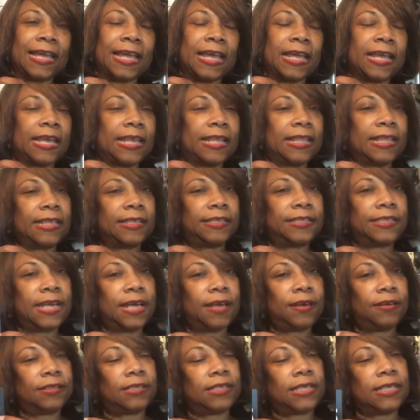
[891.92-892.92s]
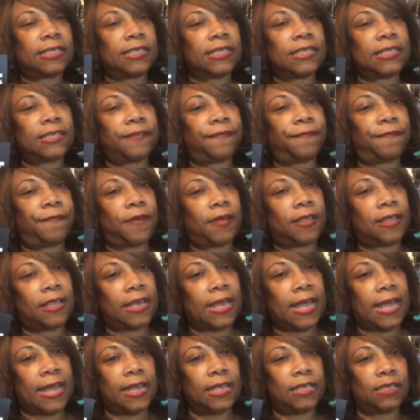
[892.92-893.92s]
Now this challenge just isn't for the
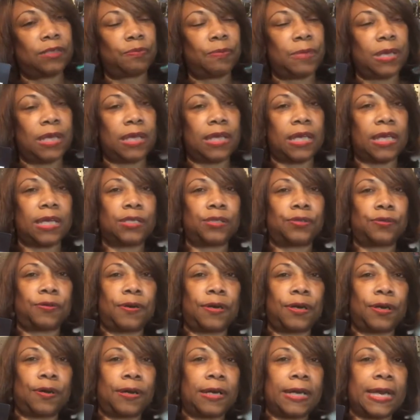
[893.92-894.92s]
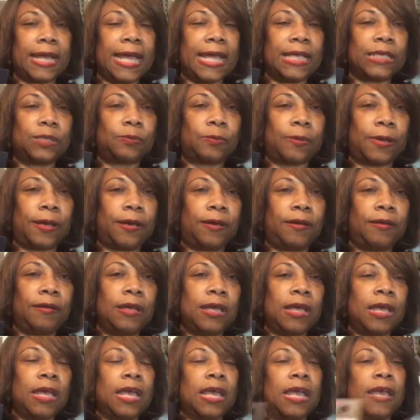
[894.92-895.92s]
ladies. Men can join on as well.
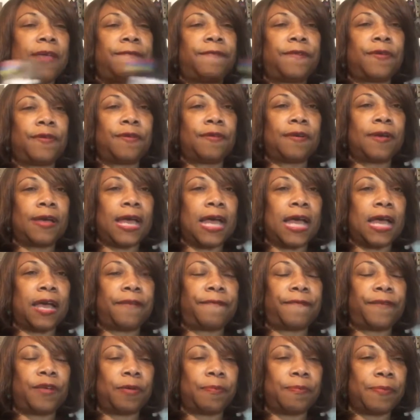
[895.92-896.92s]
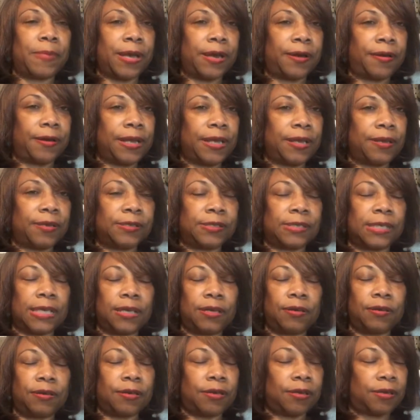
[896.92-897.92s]
If you're married, you're
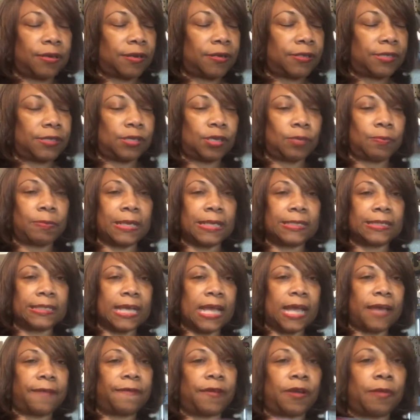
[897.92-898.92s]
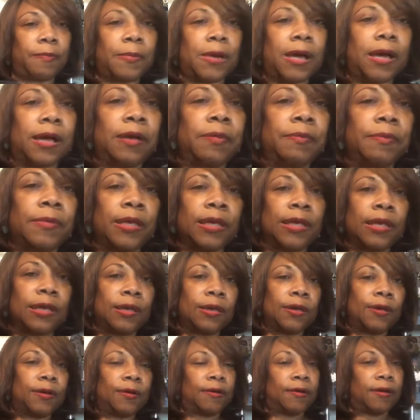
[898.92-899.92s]
single, you're still blessed to have your mom,
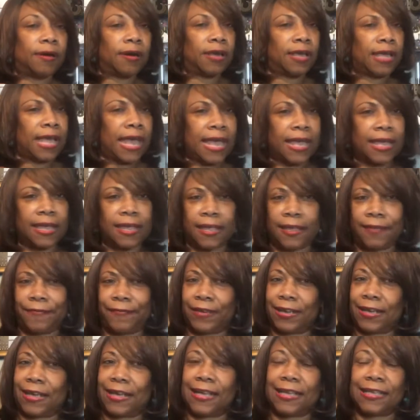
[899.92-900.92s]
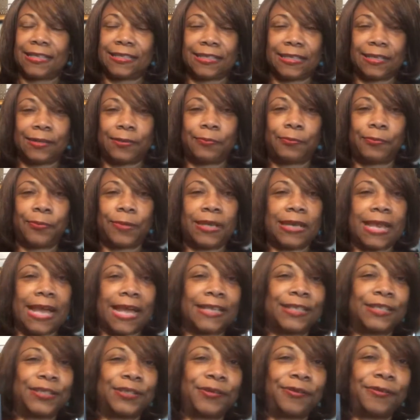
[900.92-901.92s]
or hey, even a cousin, we
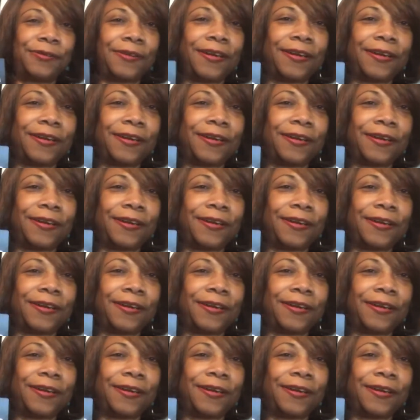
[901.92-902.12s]
like jewelry,